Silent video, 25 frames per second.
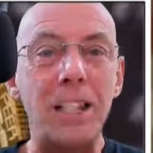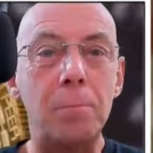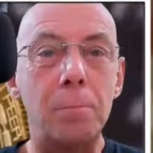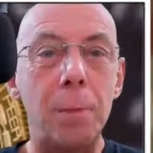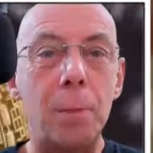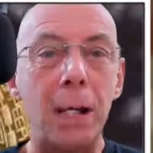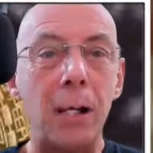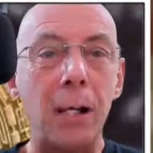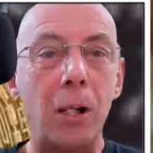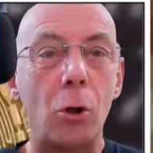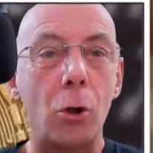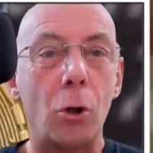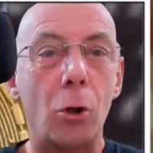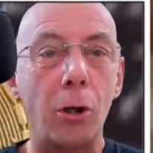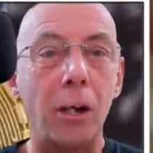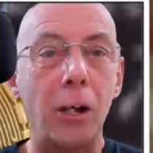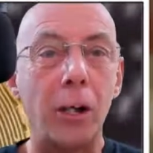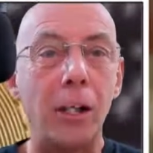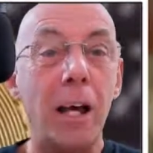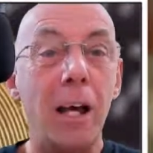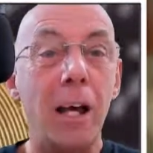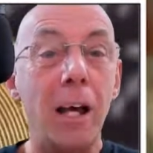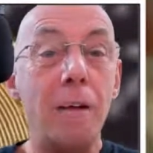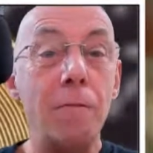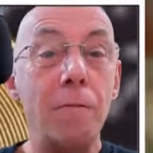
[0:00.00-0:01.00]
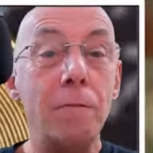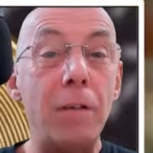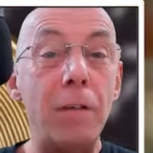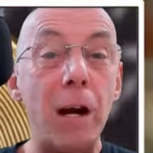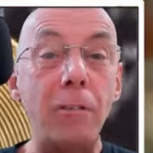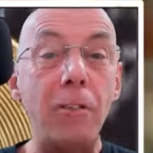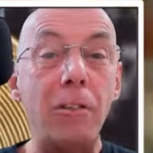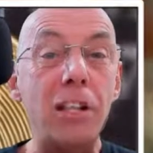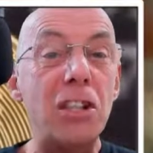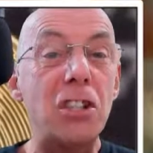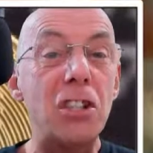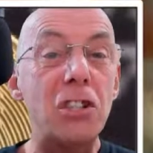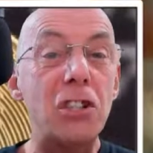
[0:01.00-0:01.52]
Bitcoin
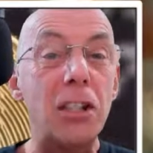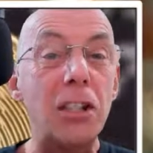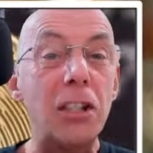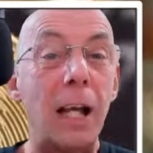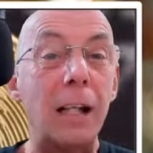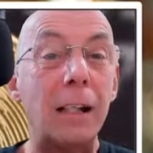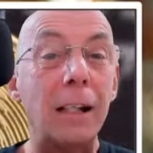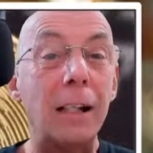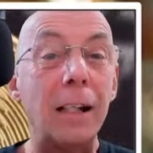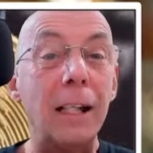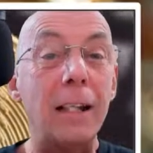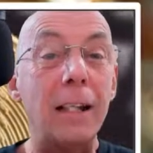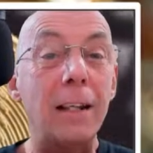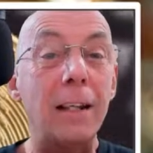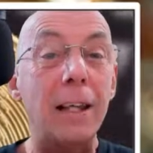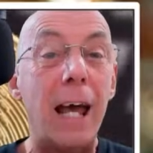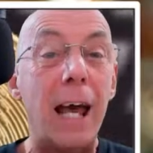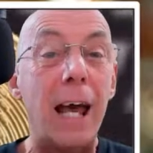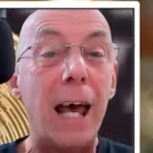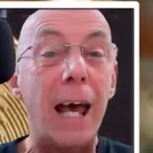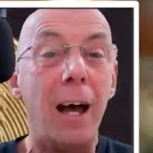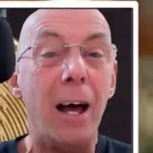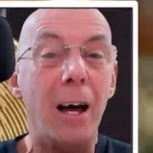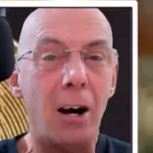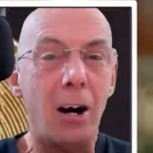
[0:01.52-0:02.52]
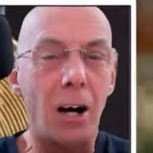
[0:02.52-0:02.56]
very steadily there.